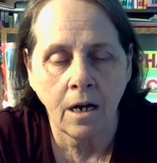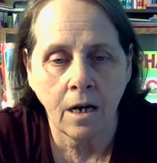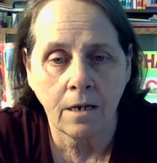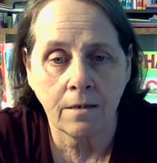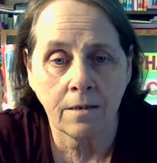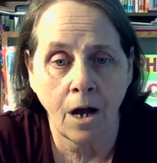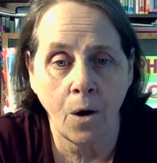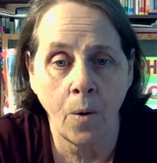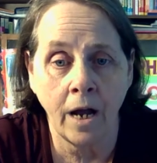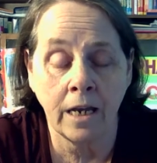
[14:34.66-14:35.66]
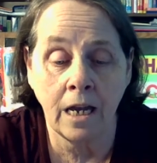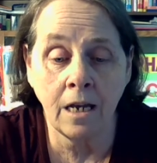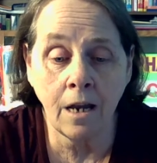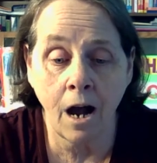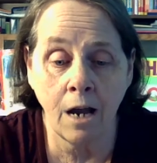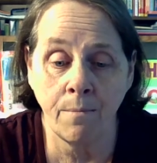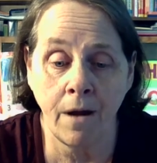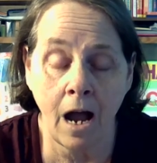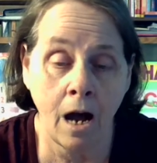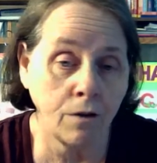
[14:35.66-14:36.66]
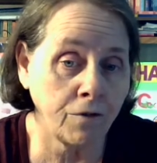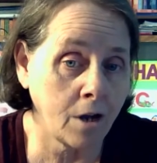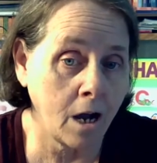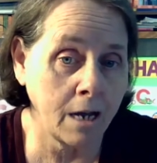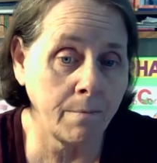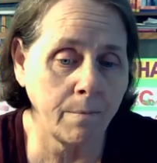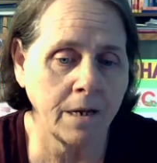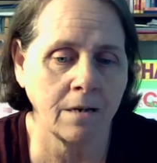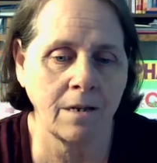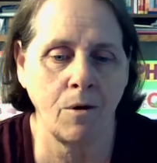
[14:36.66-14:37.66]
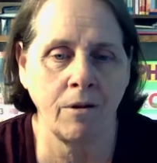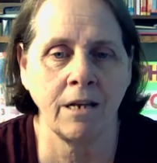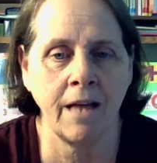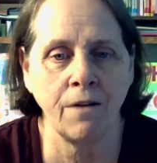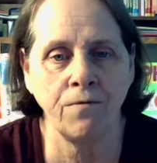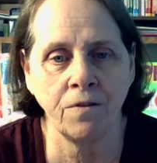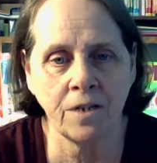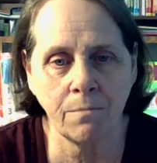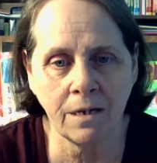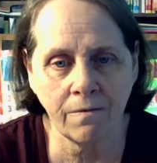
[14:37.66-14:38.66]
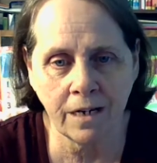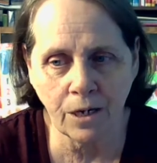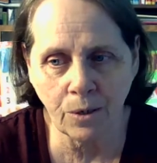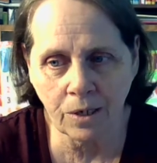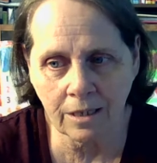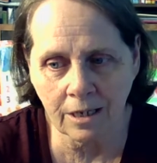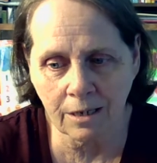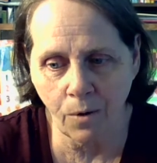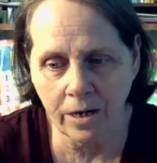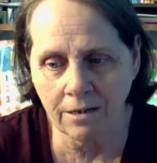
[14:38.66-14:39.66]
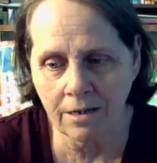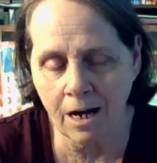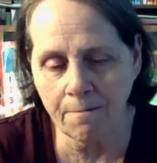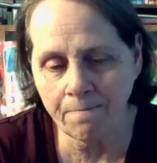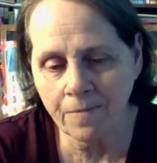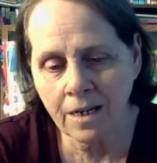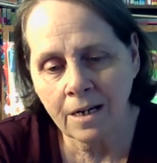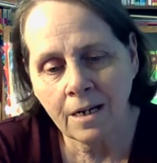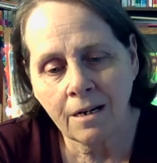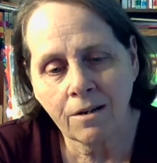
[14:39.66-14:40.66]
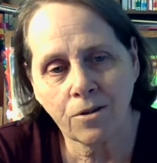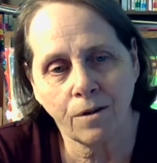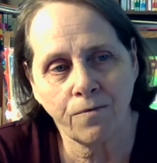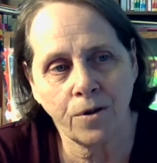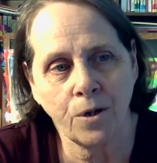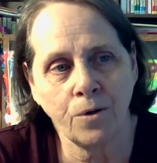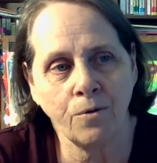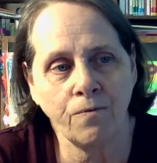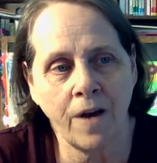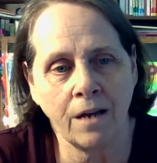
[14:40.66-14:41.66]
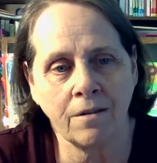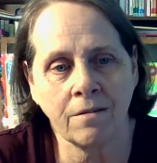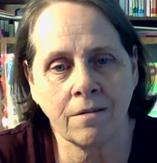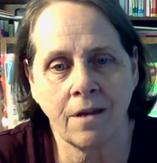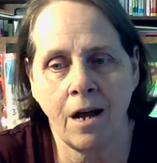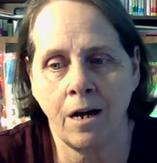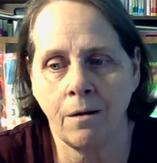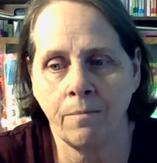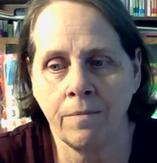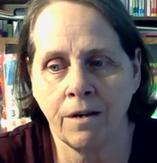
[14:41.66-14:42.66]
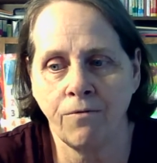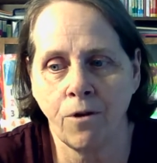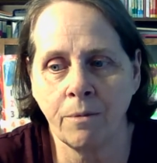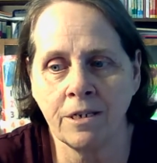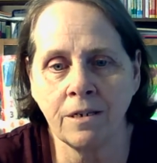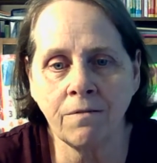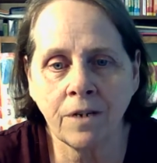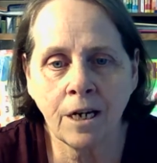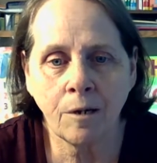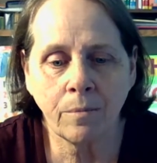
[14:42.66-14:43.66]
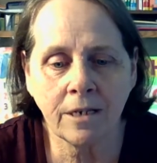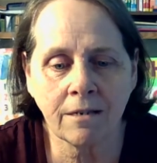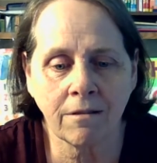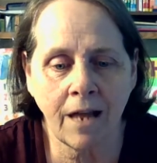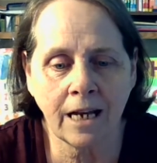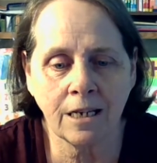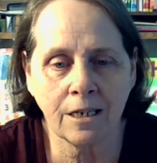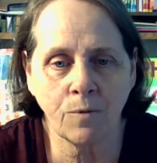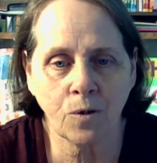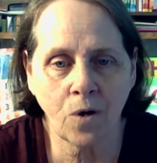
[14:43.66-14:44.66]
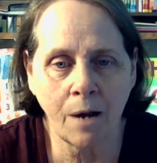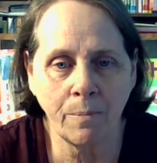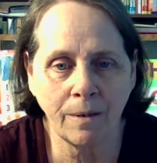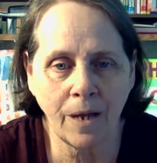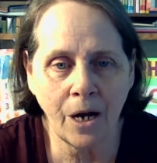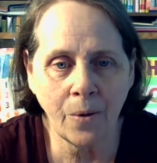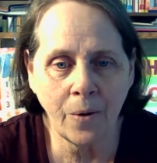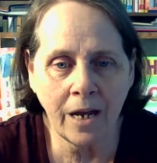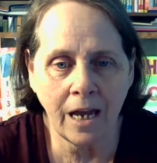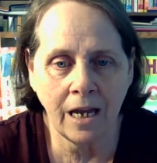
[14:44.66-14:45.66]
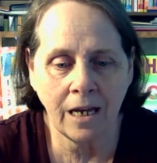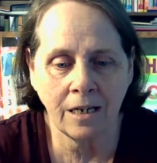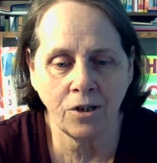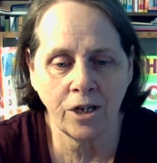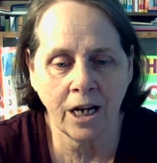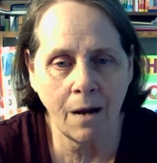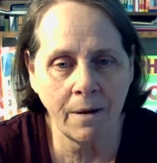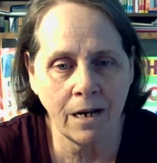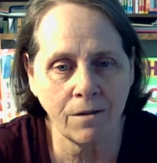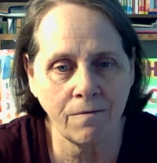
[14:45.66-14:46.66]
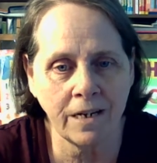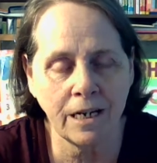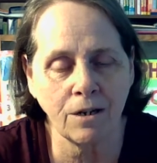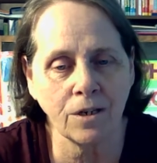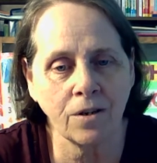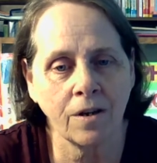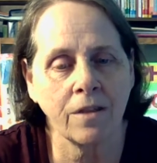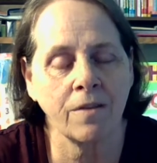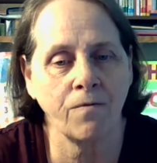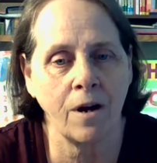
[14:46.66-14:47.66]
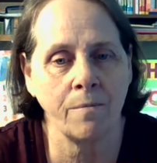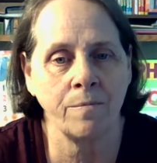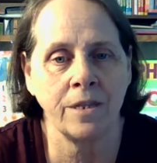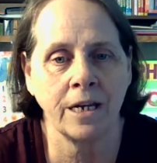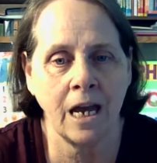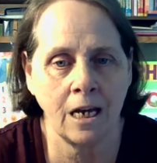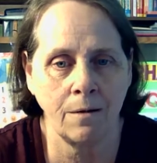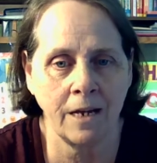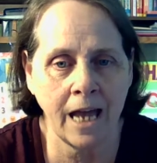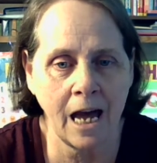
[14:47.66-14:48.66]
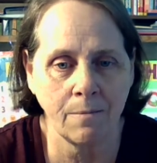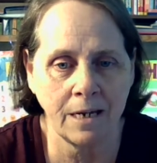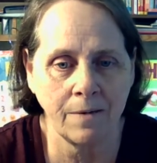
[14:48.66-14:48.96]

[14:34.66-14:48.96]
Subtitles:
So again, I'm out of time because I'm only allowed 15-minute videos at this point in time. So if you found this informative, please like and subscribe below, and check out my other videos from the Cannon Academy.